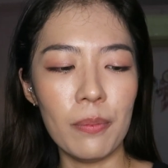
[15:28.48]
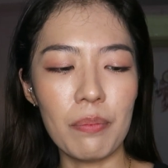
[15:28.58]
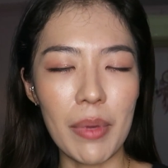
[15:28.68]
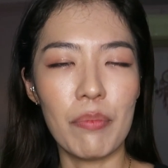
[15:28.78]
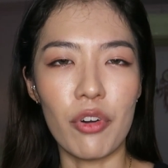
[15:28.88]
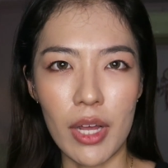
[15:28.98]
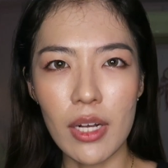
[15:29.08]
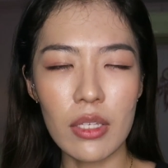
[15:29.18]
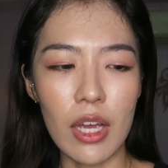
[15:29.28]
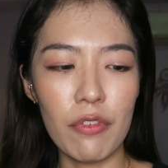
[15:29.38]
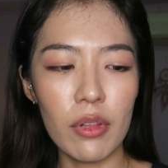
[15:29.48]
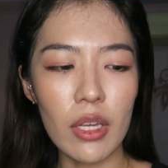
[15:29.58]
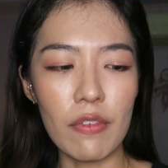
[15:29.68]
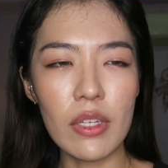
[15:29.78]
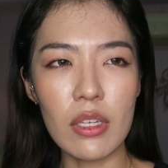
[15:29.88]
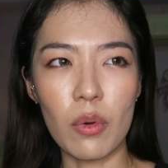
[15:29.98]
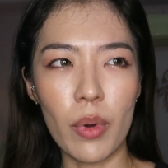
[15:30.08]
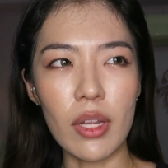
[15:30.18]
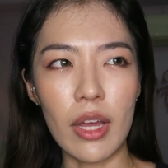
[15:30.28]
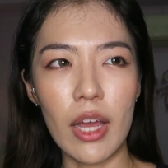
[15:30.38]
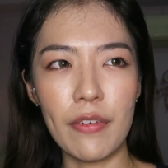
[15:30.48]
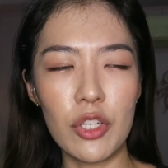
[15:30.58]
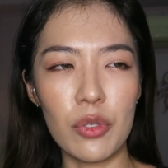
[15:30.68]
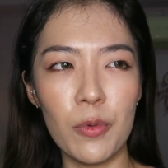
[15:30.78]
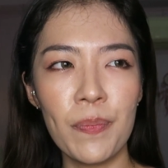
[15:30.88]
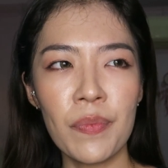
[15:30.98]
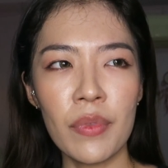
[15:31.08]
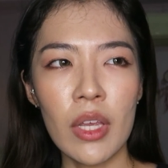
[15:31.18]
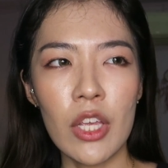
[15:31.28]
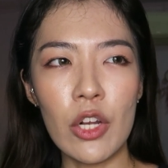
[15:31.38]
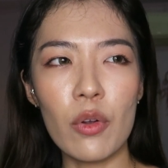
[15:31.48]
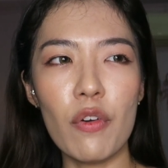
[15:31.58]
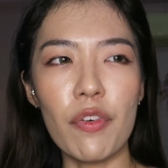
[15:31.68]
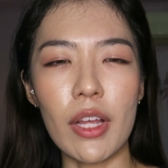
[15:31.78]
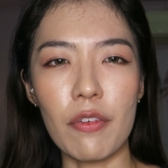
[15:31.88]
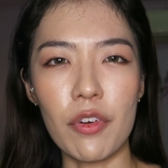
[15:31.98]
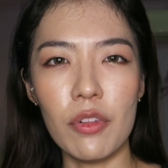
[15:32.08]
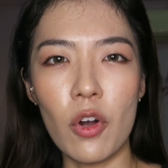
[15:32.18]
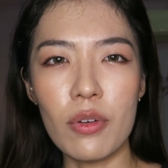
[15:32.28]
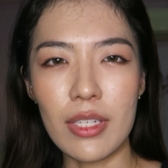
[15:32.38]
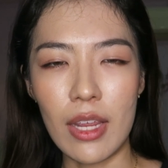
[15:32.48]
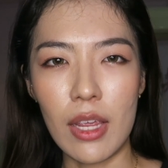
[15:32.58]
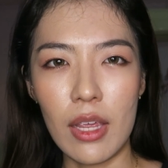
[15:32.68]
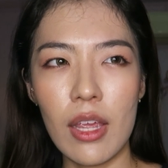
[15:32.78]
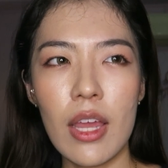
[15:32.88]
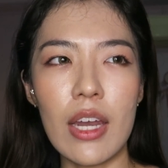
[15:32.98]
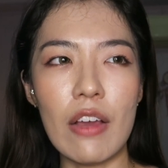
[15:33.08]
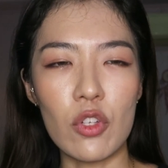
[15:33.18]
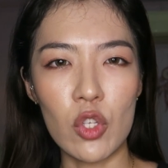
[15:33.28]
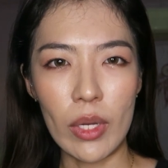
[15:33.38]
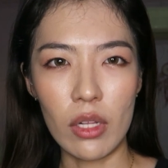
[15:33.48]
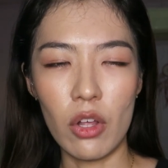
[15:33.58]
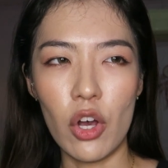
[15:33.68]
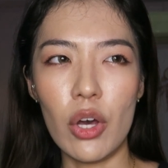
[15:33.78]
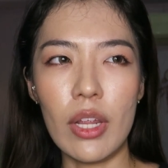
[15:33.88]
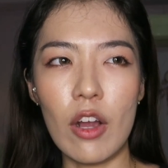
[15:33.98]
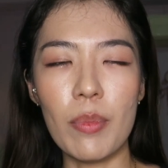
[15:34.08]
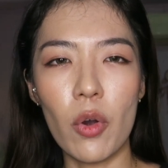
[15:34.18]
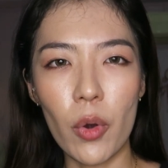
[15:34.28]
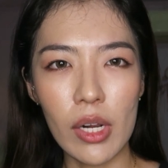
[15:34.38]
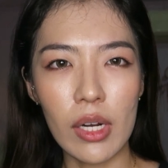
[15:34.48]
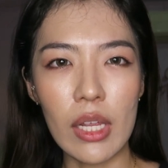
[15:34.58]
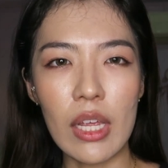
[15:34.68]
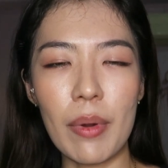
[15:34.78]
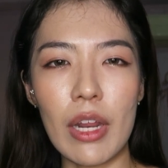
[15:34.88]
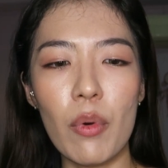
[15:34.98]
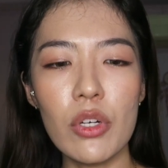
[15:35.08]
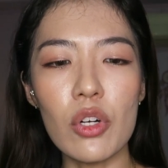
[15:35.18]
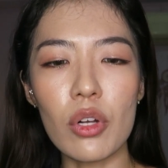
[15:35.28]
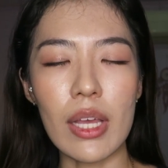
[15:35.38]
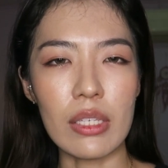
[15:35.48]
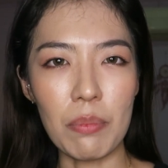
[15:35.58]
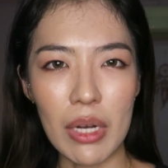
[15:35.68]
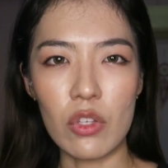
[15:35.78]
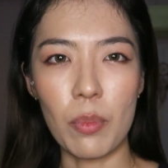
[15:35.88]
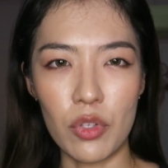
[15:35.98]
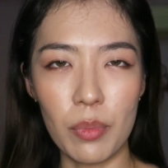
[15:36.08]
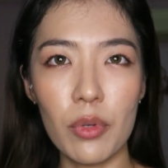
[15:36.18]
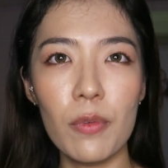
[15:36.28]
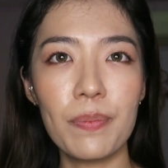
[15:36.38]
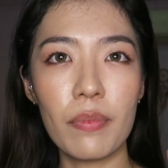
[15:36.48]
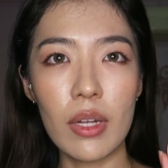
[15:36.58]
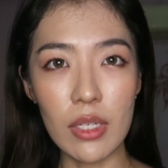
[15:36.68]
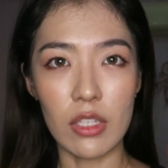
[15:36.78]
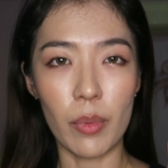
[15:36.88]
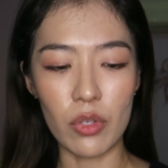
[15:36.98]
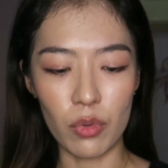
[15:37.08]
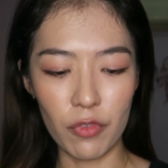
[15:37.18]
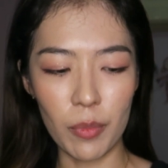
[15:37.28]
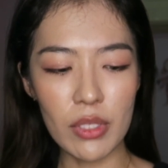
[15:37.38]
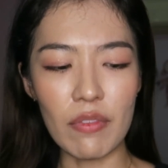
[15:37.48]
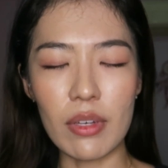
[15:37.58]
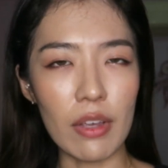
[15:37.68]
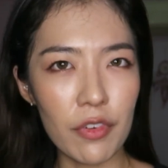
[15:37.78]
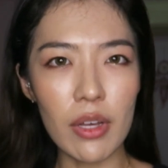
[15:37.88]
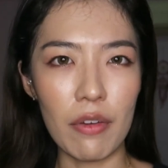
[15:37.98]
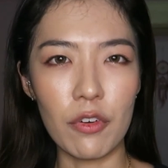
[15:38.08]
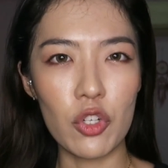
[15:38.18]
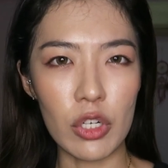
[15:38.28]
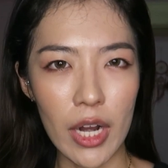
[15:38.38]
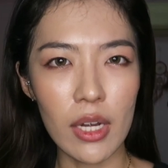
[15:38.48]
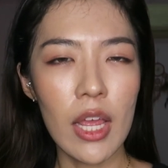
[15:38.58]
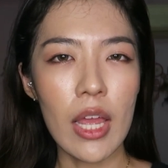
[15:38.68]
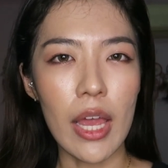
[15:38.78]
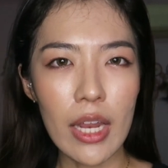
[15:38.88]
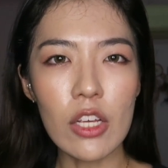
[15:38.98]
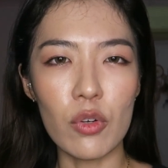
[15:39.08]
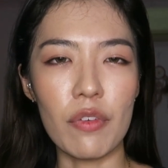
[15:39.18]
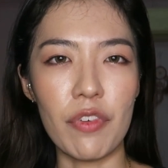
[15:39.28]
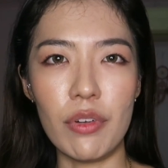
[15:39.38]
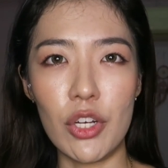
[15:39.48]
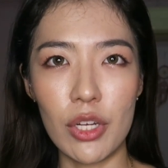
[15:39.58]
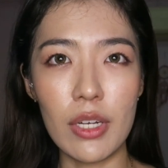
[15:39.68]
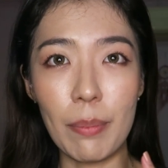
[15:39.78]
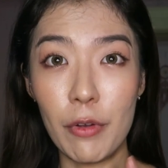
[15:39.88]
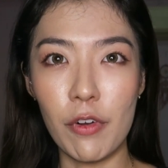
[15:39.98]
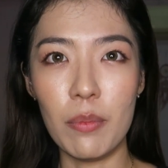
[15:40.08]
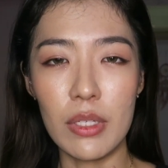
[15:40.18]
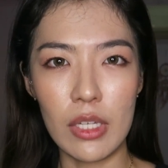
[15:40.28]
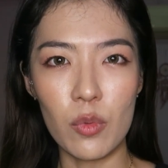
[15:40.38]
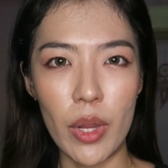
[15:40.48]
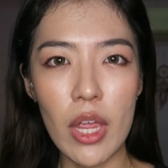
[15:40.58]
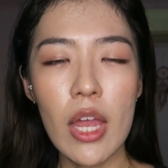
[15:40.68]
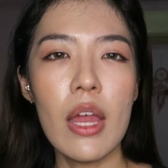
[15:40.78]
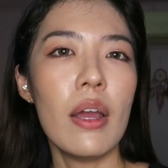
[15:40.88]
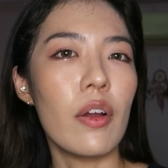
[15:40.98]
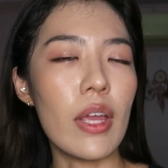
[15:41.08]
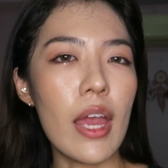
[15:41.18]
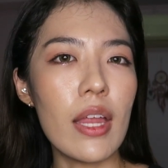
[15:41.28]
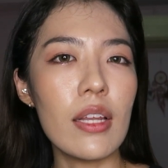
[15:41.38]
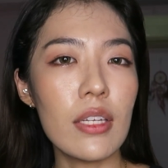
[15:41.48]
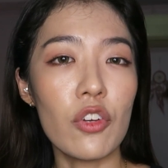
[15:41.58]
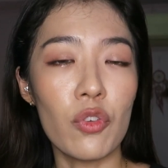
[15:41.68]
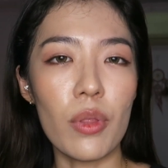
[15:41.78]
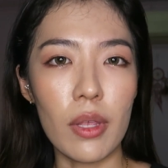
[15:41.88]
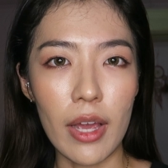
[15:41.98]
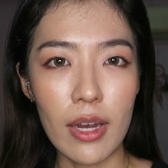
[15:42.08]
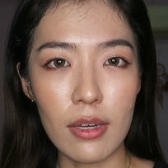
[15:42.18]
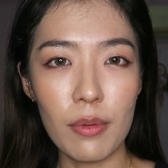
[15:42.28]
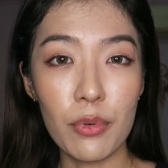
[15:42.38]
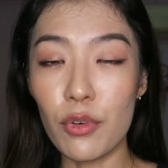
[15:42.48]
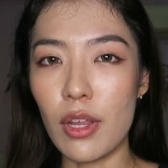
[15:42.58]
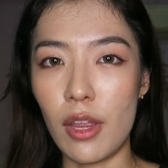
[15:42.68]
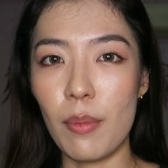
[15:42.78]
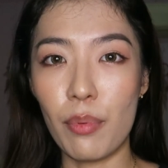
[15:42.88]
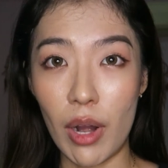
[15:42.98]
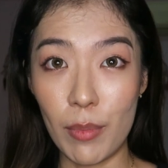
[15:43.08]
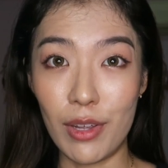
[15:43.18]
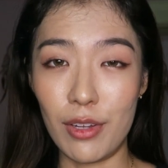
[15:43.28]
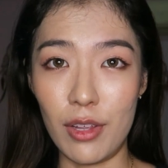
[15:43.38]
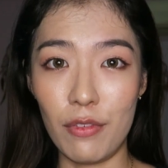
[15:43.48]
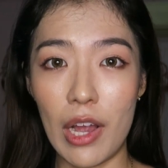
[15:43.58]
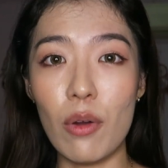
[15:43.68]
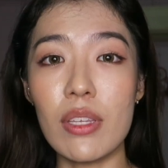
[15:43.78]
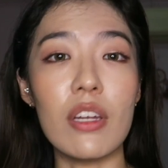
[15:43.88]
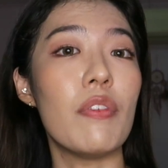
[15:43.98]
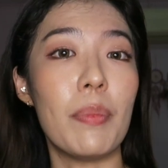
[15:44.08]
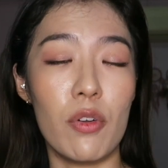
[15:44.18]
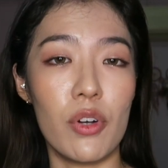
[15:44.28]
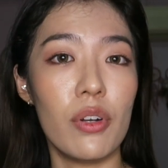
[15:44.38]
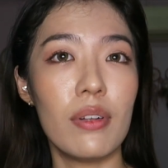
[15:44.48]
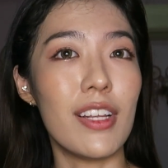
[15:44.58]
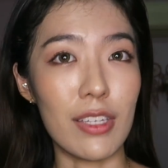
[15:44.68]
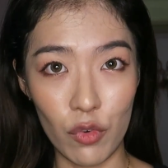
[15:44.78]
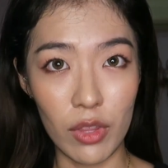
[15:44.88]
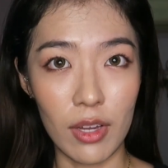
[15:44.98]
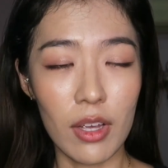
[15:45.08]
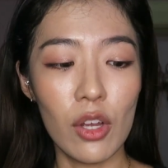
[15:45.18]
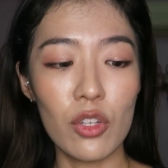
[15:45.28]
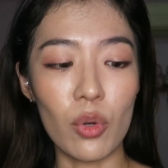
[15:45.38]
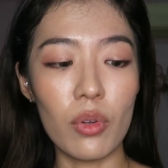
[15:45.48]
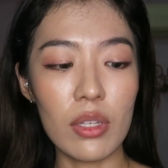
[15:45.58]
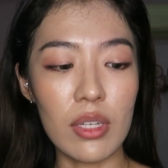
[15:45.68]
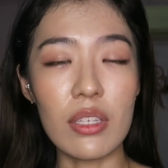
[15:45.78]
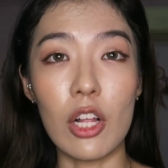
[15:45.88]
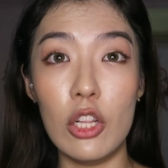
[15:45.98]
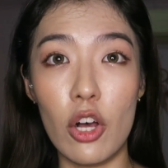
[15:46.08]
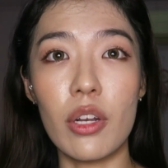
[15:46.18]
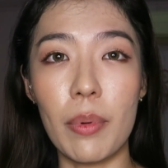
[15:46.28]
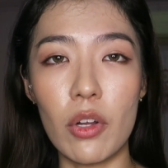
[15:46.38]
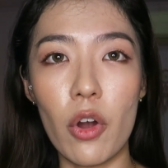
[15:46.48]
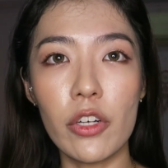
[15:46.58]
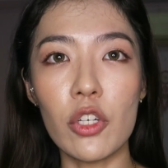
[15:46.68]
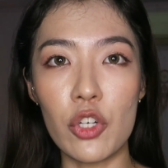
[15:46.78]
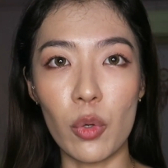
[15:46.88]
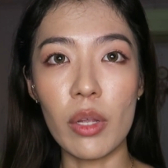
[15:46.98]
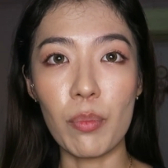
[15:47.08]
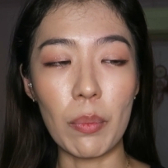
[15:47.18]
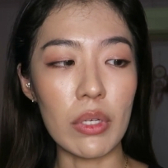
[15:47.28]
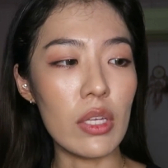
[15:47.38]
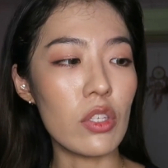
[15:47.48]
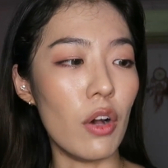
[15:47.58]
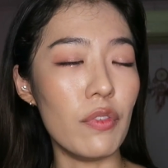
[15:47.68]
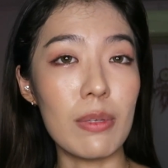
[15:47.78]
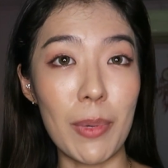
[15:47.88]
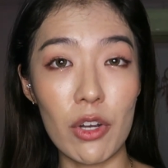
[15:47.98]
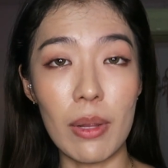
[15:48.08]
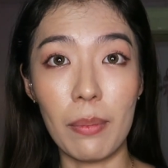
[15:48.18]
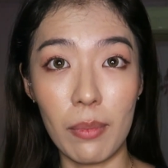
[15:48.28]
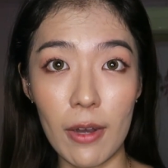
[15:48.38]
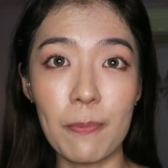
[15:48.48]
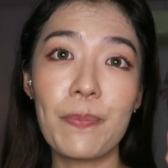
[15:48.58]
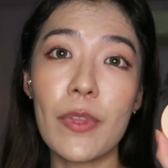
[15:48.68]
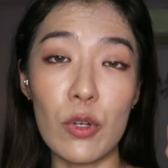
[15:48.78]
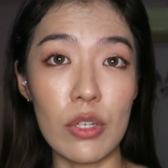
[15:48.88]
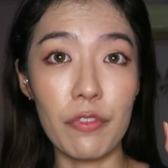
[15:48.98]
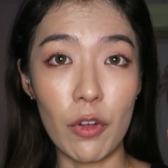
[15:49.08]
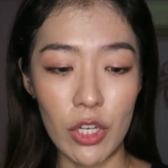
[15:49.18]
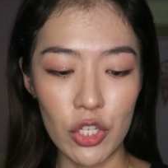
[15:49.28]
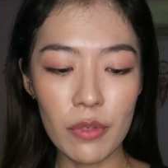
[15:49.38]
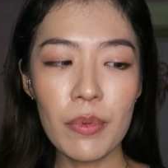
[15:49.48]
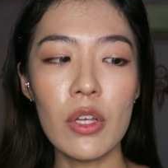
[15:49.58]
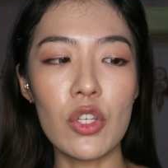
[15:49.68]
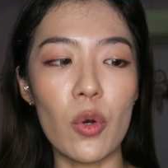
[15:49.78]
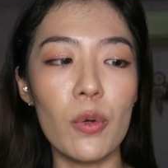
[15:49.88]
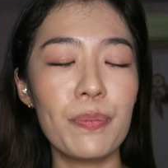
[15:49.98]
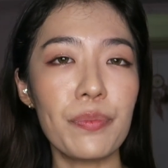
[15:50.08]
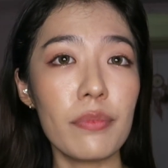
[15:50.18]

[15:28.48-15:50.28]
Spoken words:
matte products, I feel like if this is the one that I have to, you know, go for like a very long day and I have to sweat a lot and I'll be oily, but I want to look as matte as possible, this is the one to go for, because I've never ever tried any cushion foundation that performs this way. Okay, and then take note that I didn't put any primer underneath. I only set it with powder. That's everything. So that says a lot about the oil controlling properties of this Better Than Matte cushion foundation. So